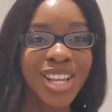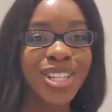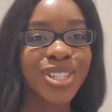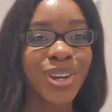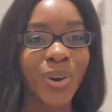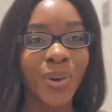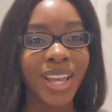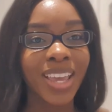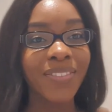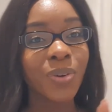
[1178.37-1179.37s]
So
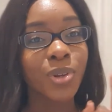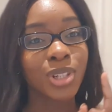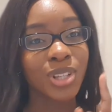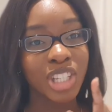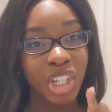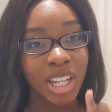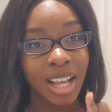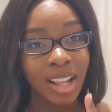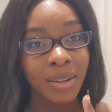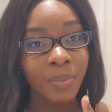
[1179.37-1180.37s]
if you want to do the
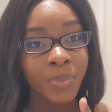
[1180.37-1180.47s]
GDL,